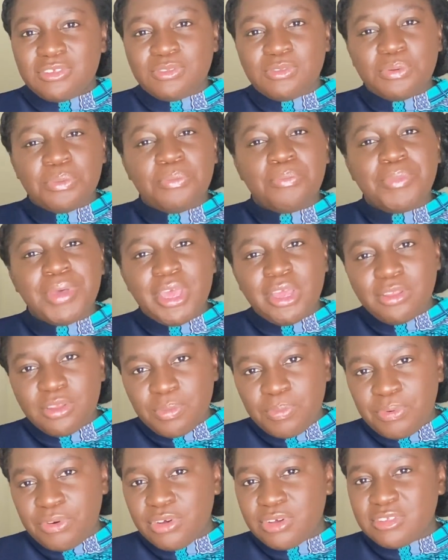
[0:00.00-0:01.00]
to make the
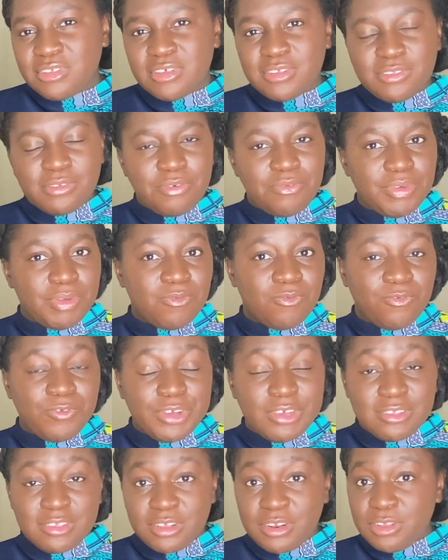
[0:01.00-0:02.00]
process of
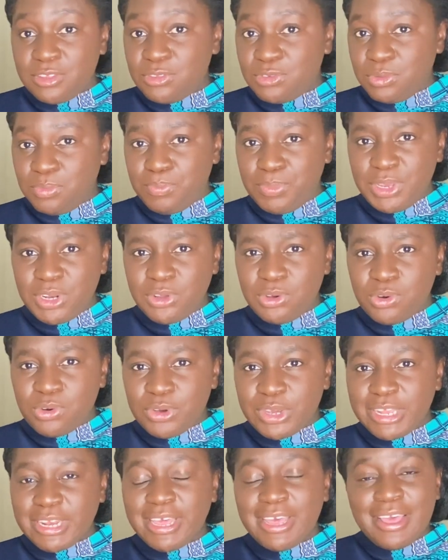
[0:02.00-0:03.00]
investing into
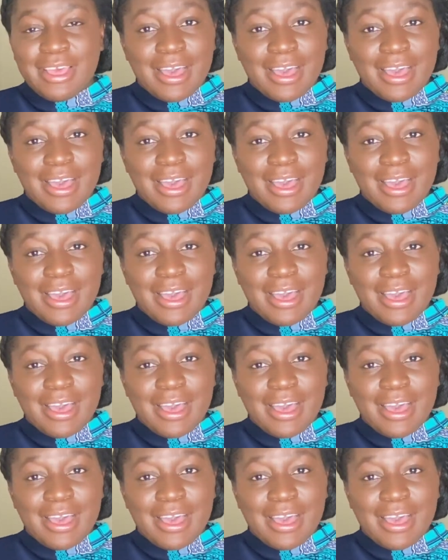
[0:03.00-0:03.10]
Bitcoin